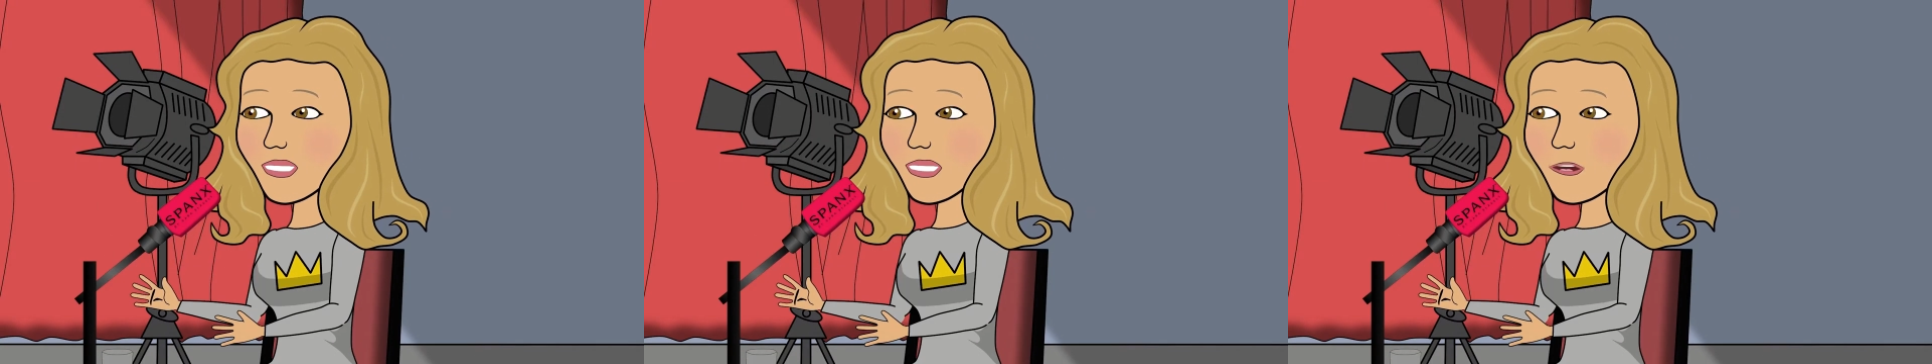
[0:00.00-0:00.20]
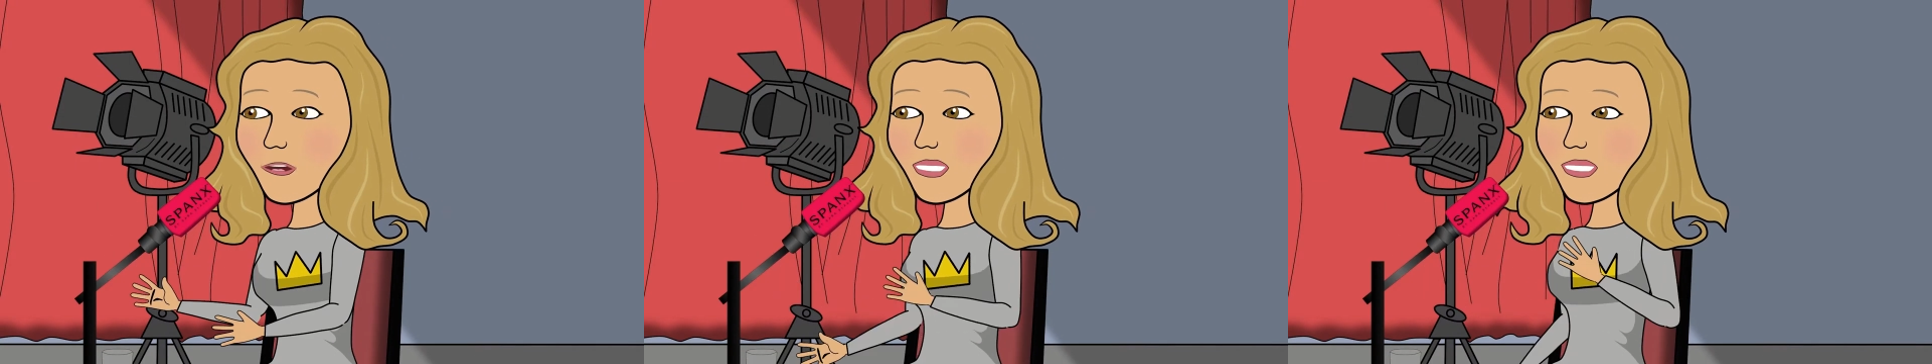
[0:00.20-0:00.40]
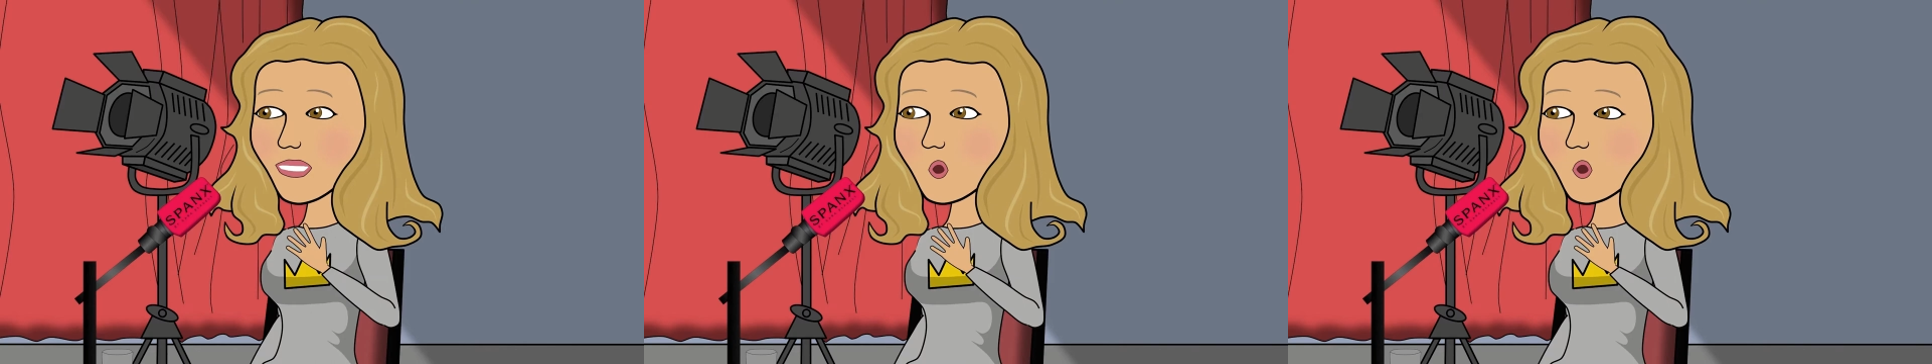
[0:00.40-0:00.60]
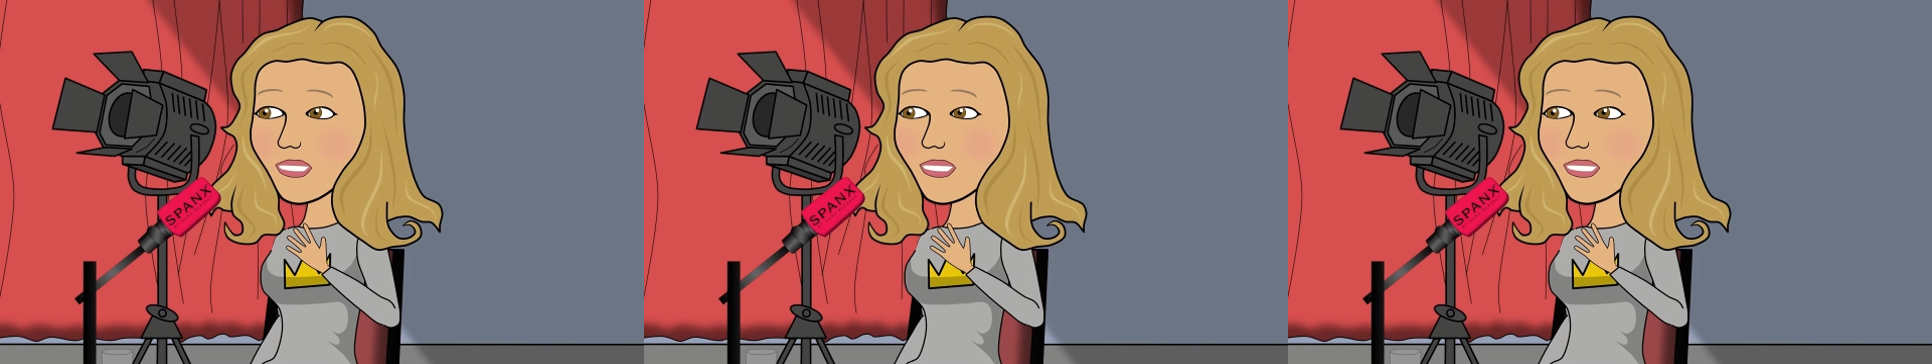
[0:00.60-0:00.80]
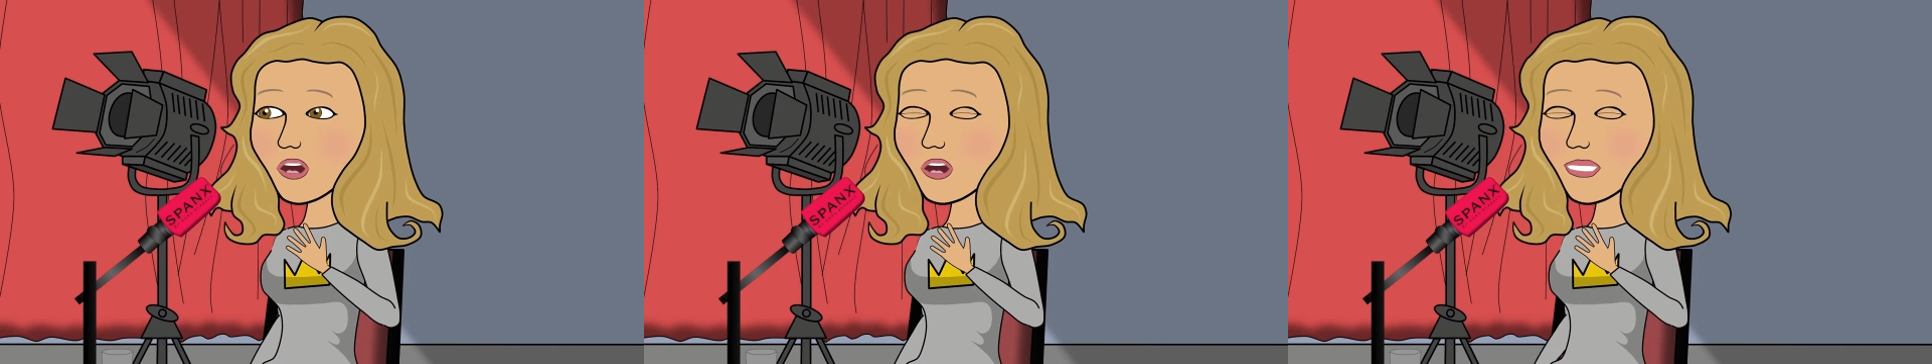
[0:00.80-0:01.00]
came to me
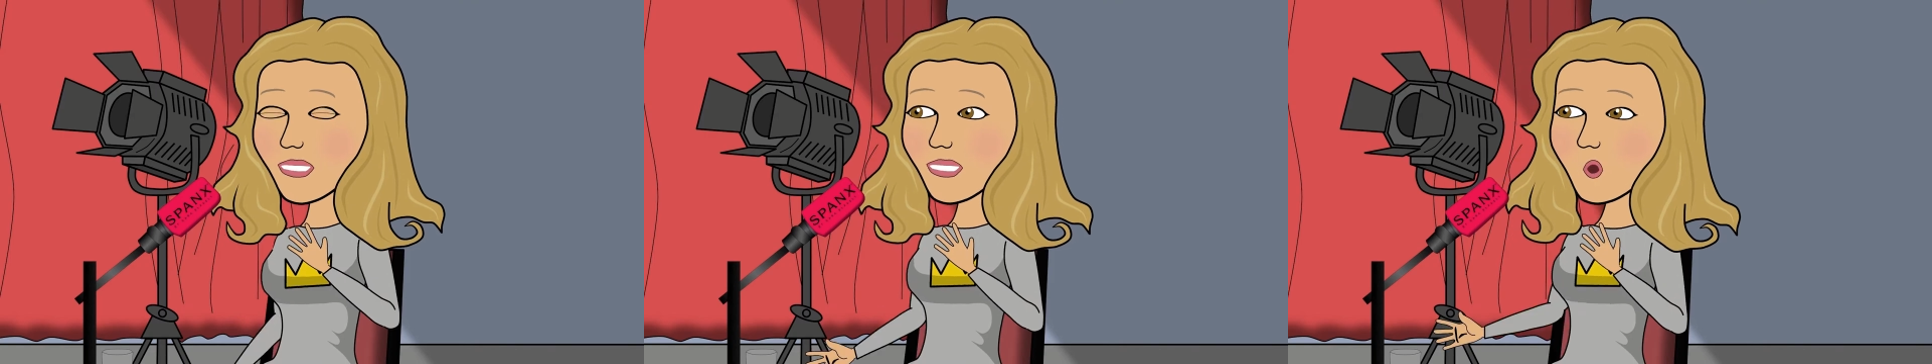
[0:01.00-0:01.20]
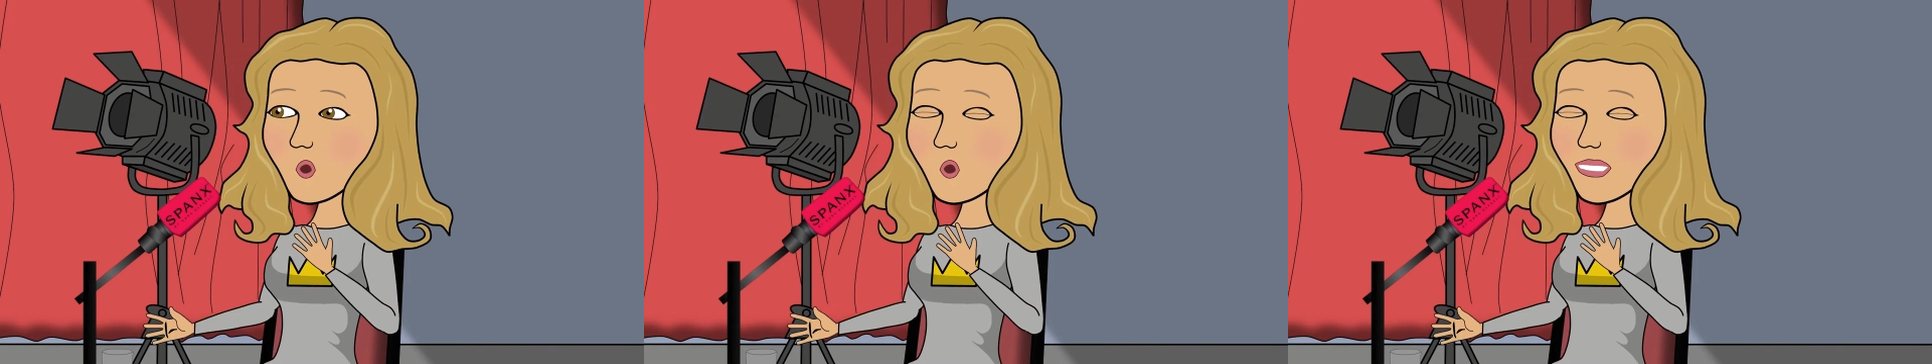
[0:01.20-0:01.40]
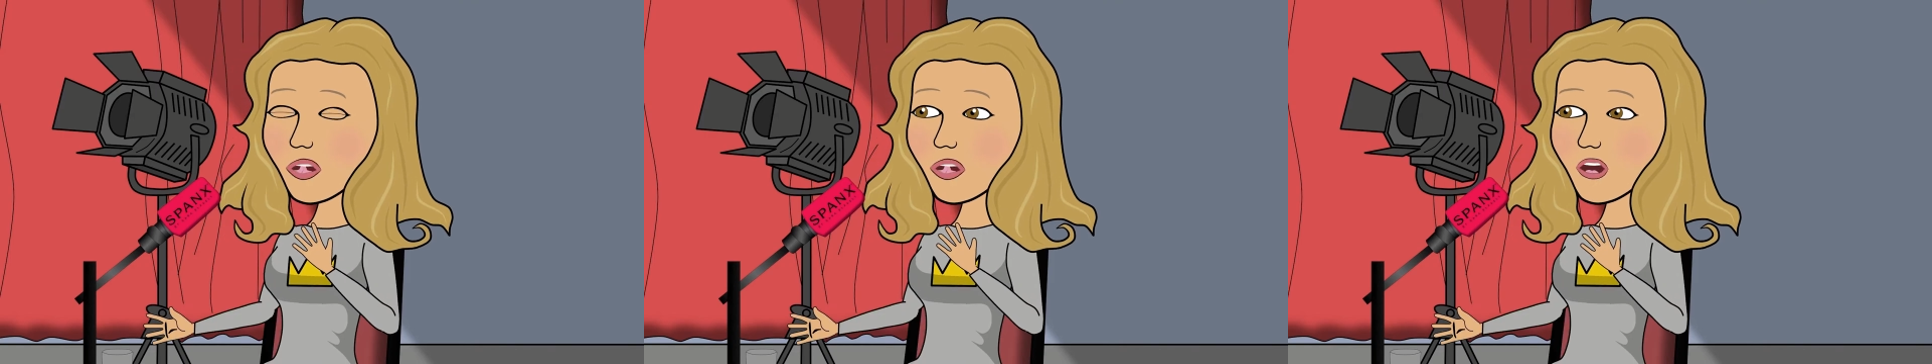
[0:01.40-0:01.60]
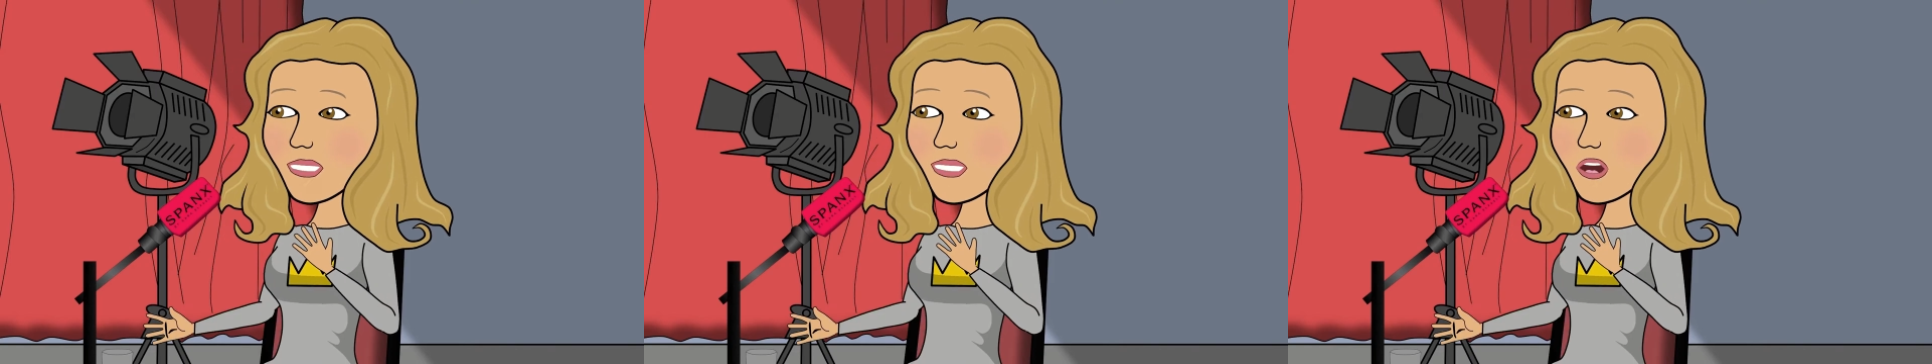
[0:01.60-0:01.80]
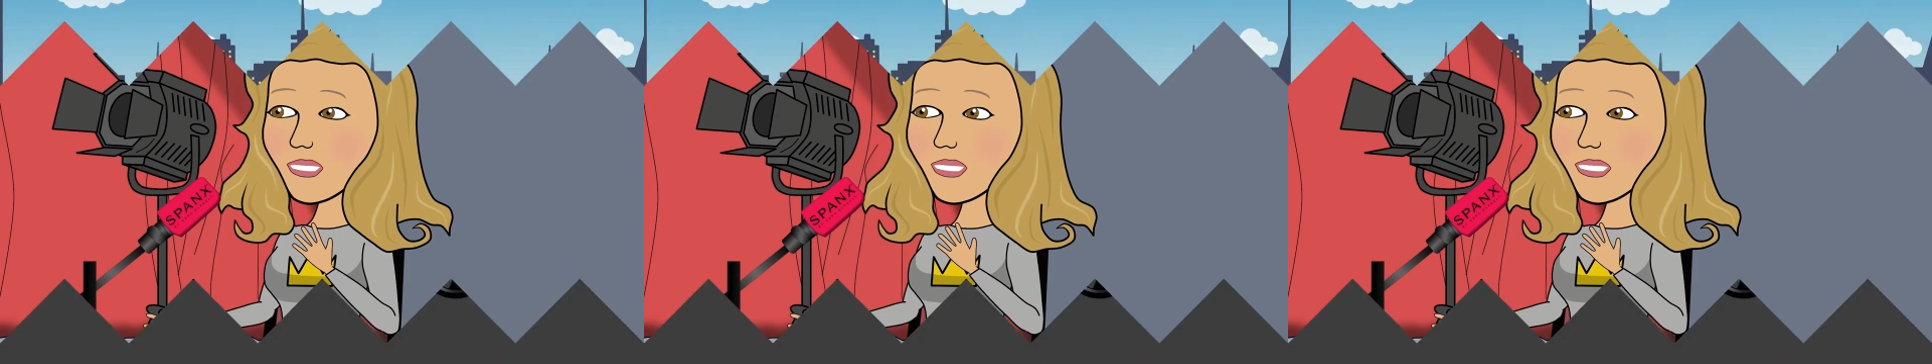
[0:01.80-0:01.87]
because I was so specific. I